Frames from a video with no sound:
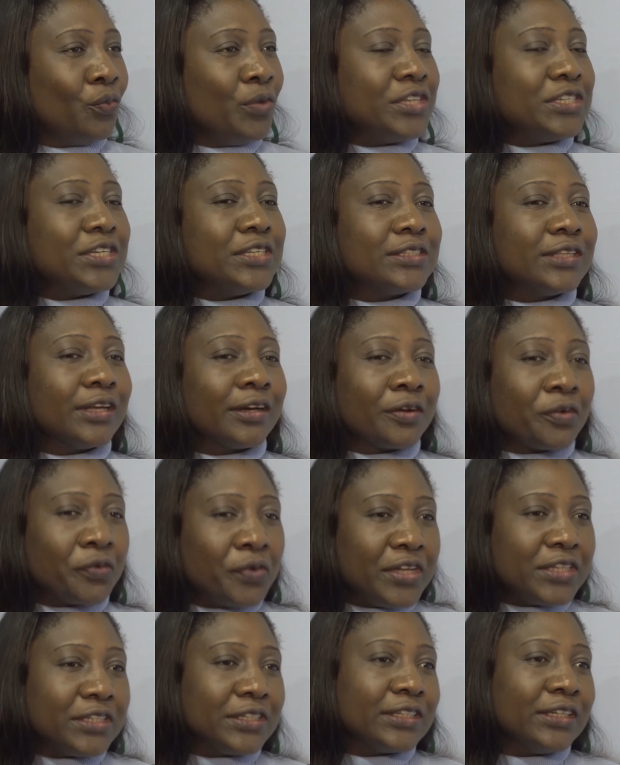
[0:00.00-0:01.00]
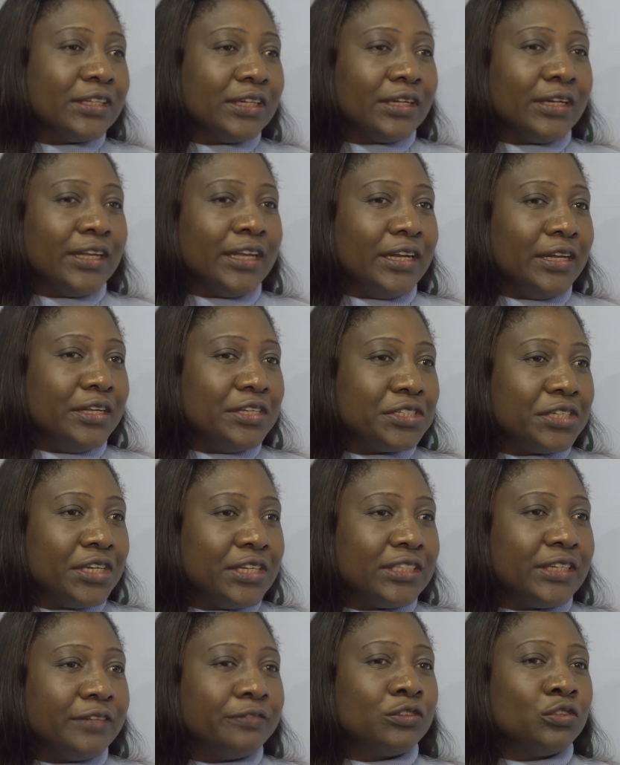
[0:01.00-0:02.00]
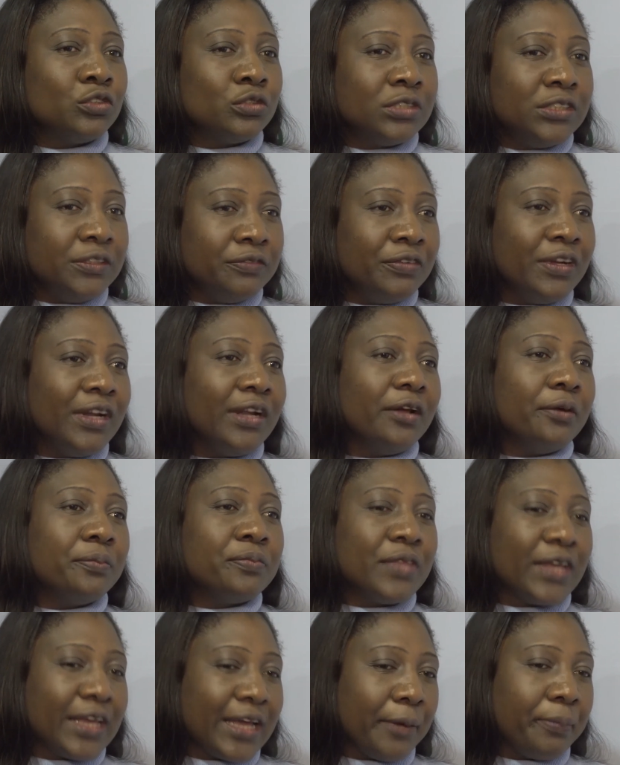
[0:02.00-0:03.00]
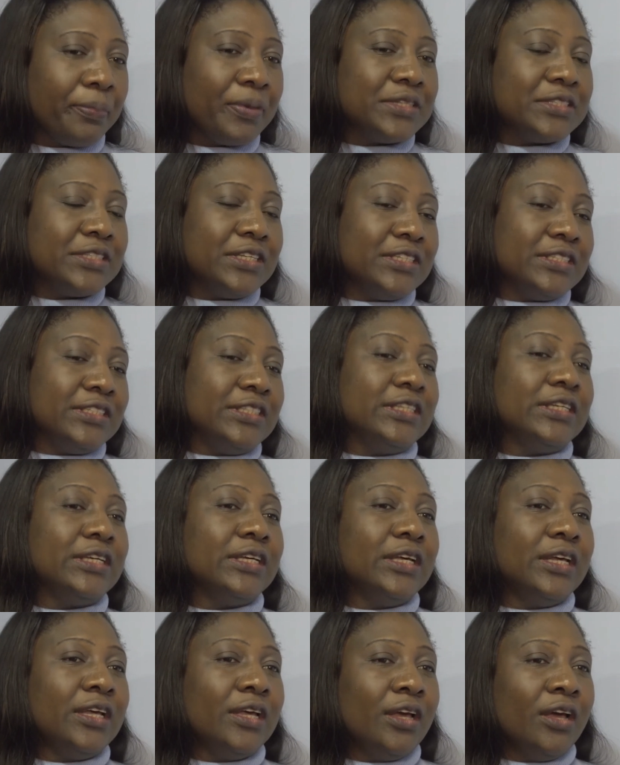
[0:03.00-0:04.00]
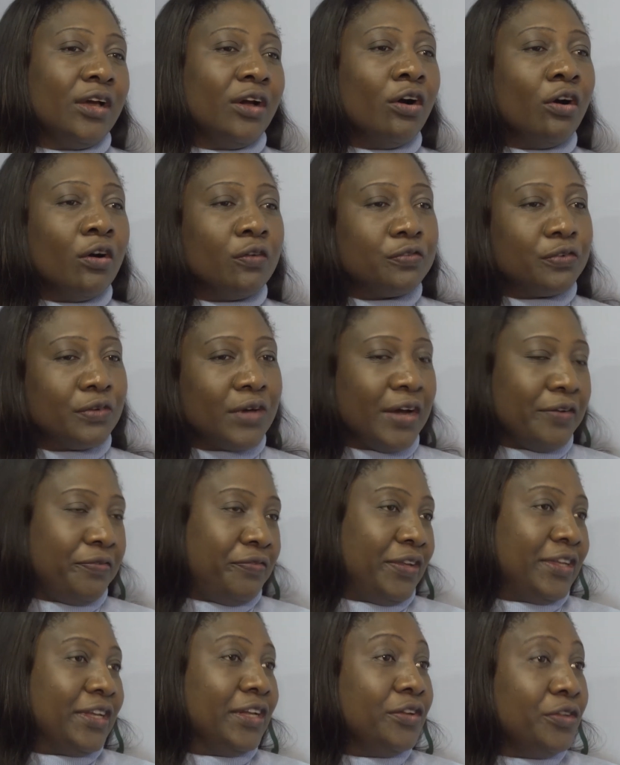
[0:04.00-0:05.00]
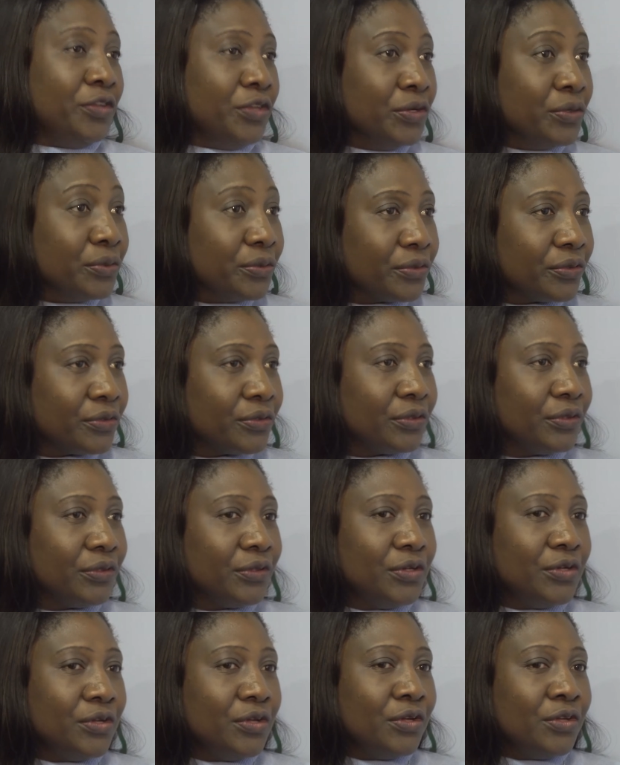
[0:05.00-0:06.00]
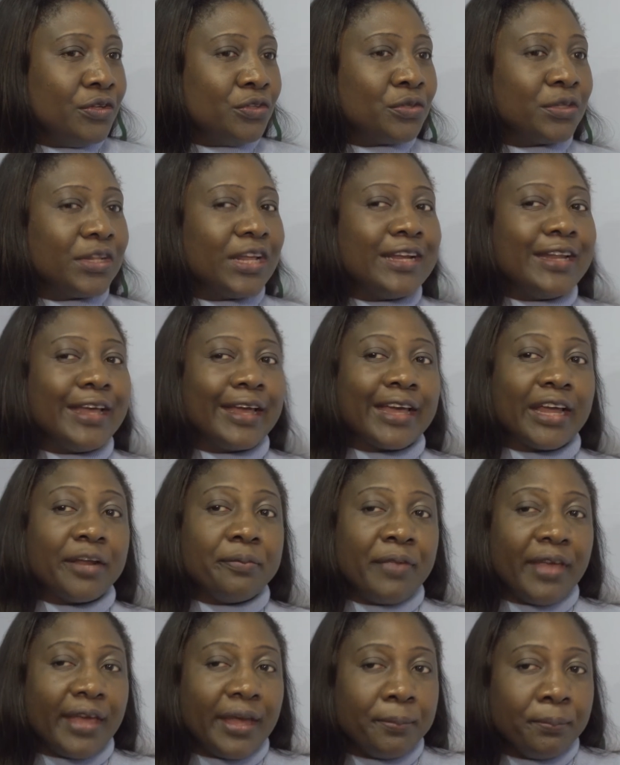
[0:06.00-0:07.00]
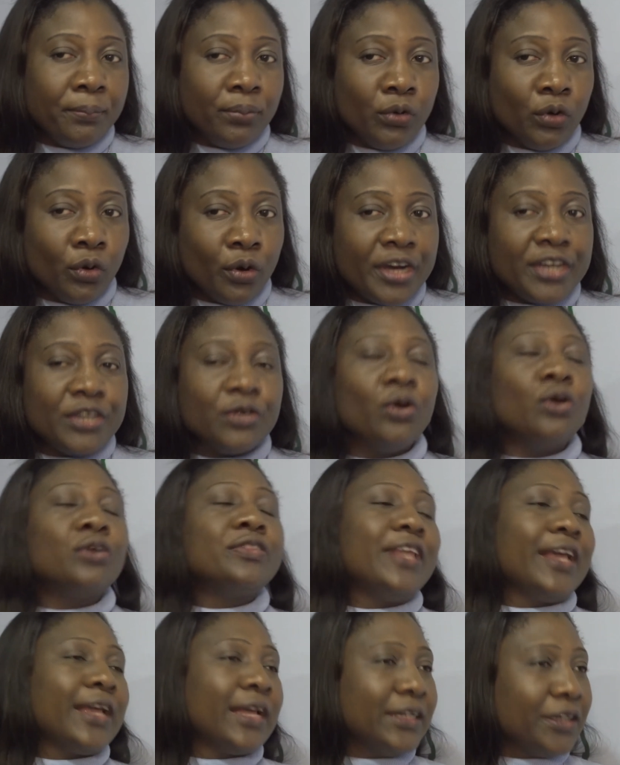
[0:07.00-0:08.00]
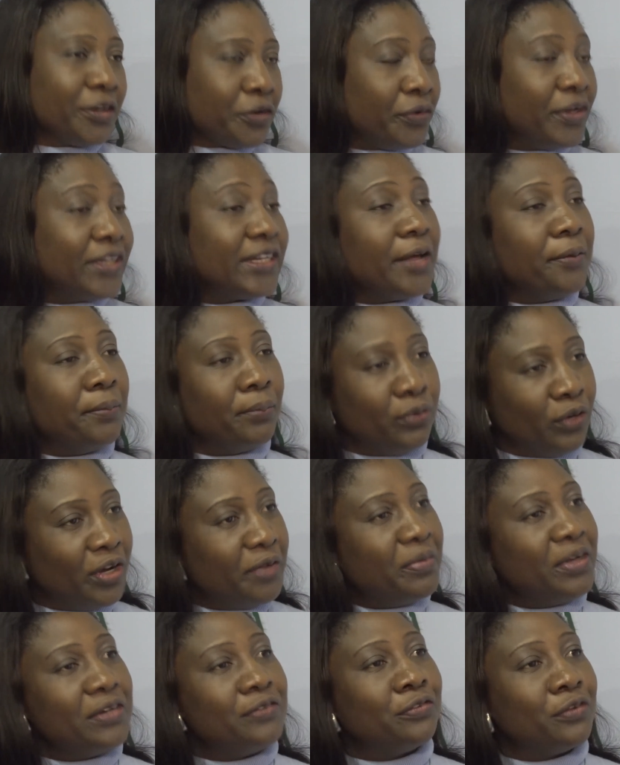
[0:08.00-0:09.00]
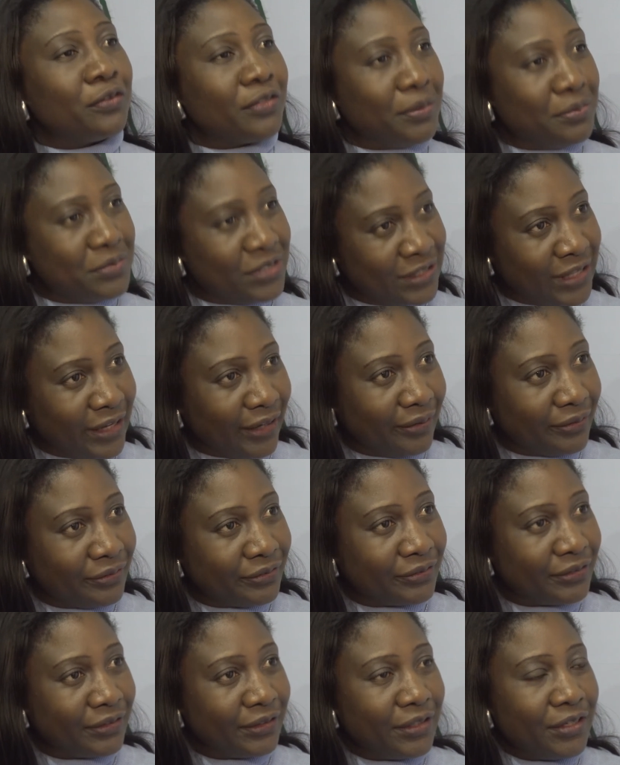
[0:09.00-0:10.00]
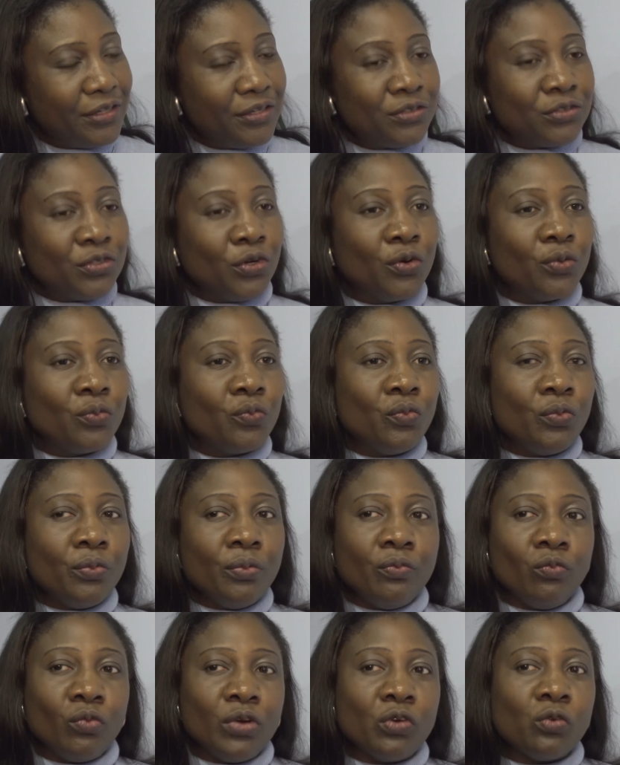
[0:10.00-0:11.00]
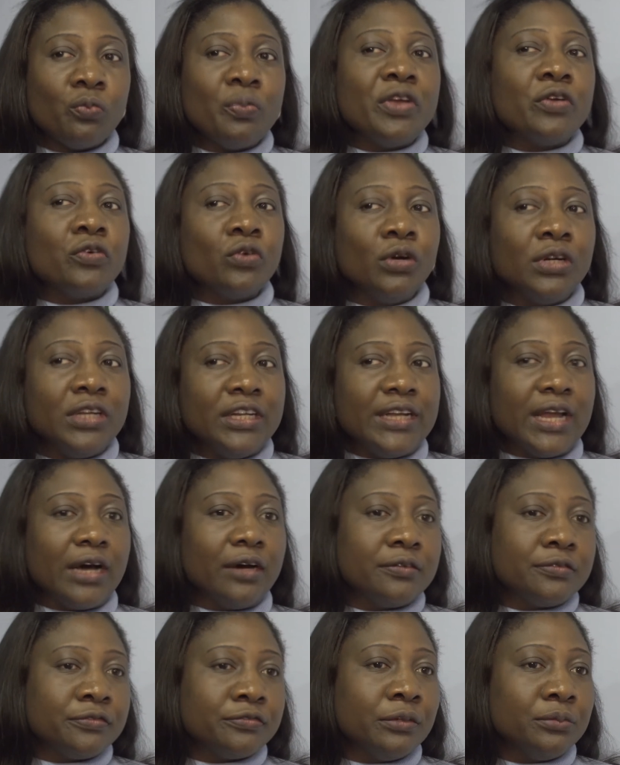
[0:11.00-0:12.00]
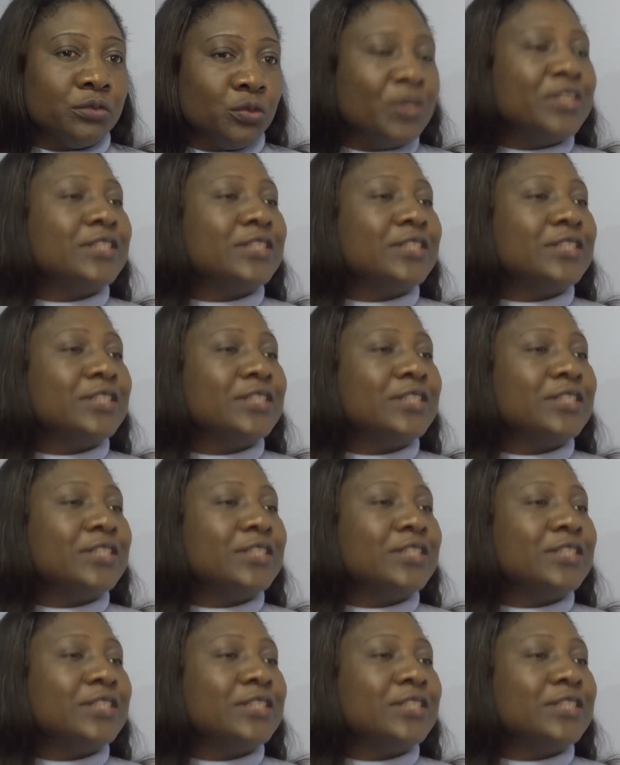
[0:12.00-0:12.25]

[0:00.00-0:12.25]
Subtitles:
which is a critical initiative to develop the capacity of African youth so that they can be employed or they can create employment for themselves. So we will be rolling out from